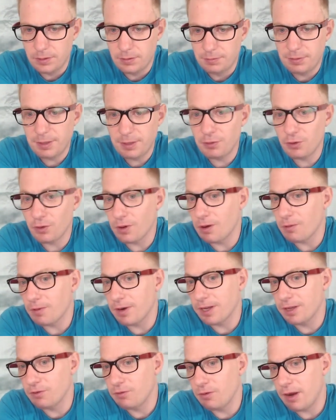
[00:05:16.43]
People are
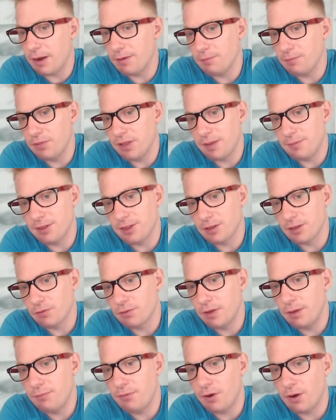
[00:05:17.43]
already blaming the
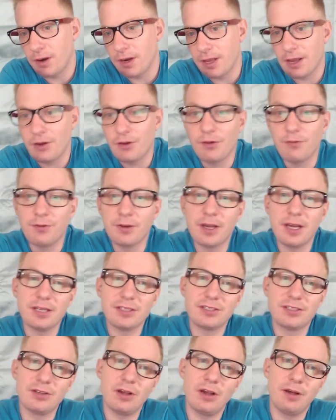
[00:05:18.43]
Green Party. I don't know if you
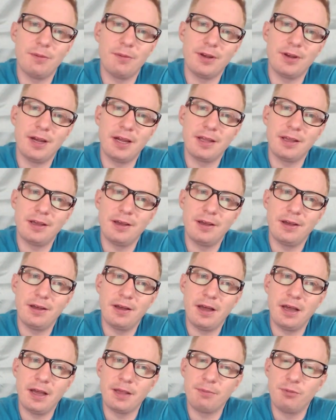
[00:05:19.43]
guys saw, but
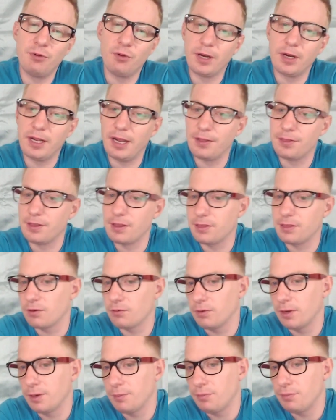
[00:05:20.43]
I pointed out that the
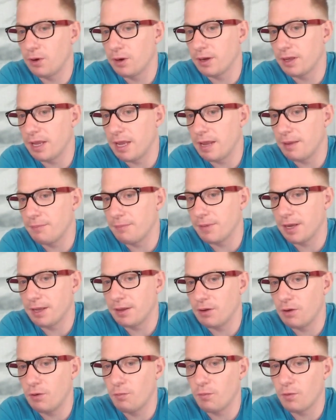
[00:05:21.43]
Green Party ate my
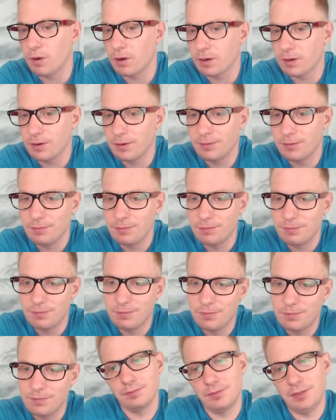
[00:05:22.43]
homework.
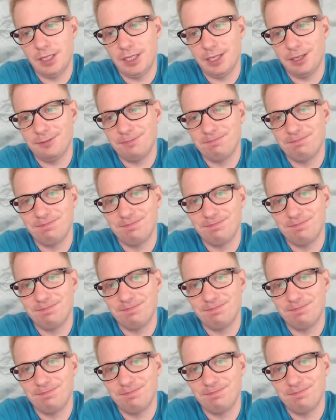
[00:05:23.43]
Yeah.